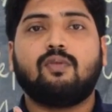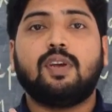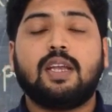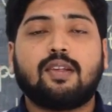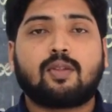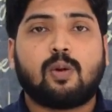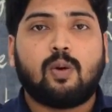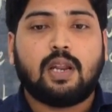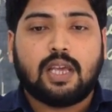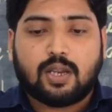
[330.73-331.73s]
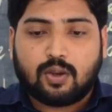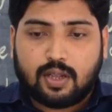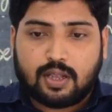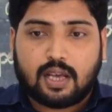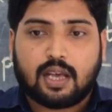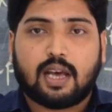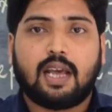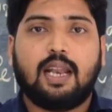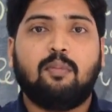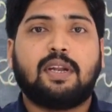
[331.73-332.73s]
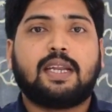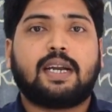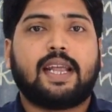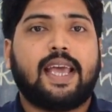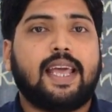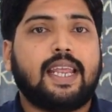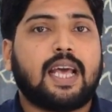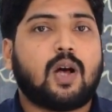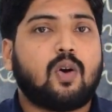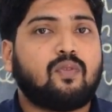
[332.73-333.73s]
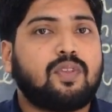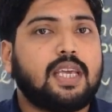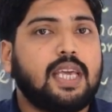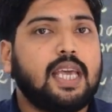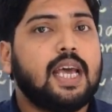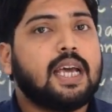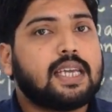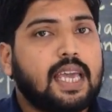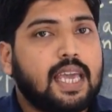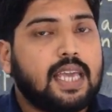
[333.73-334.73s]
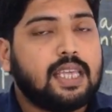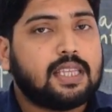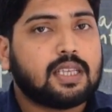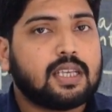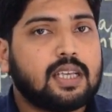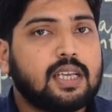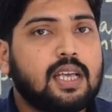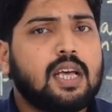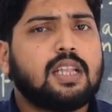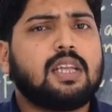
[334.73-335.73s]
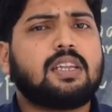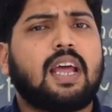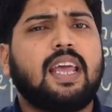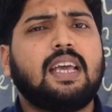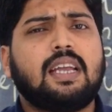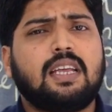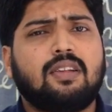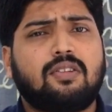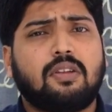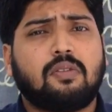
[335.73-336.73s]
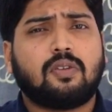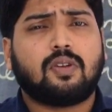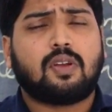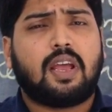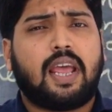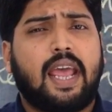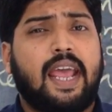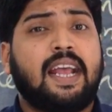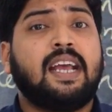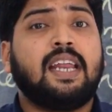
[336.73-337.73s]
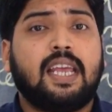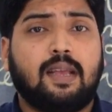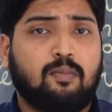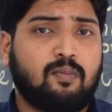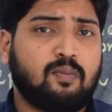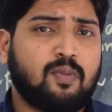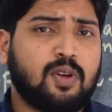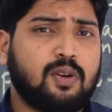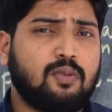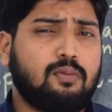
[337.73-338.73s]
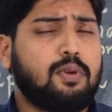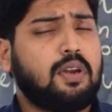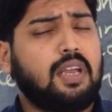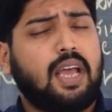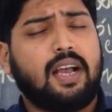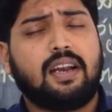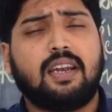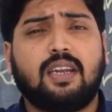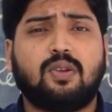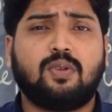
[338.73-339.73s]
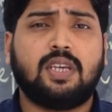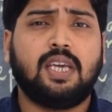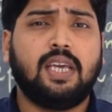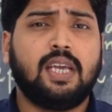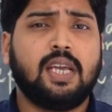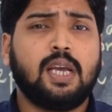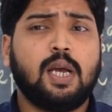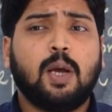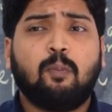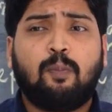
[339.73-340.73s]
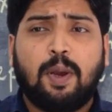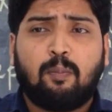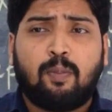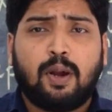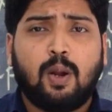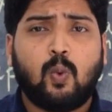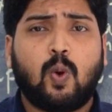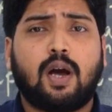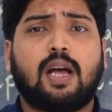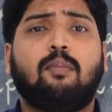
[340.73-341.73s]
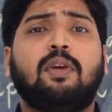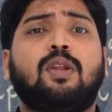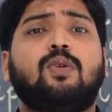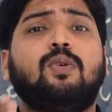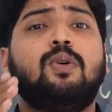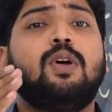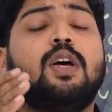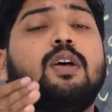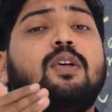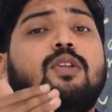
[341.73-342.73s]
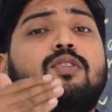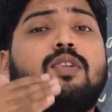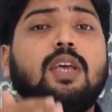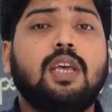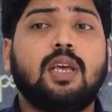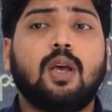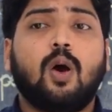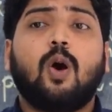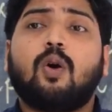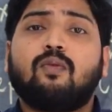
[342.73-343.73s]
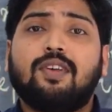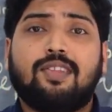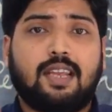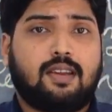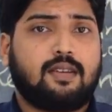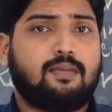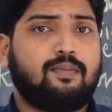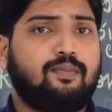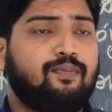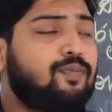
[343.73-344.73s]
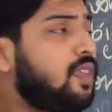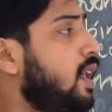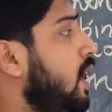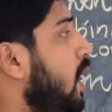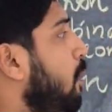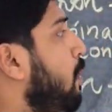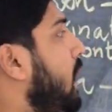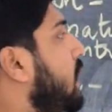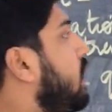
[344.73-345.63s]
very slowly in the limited area of the cage. The tiger is angry, very angry to the people who are coming to see or visit. But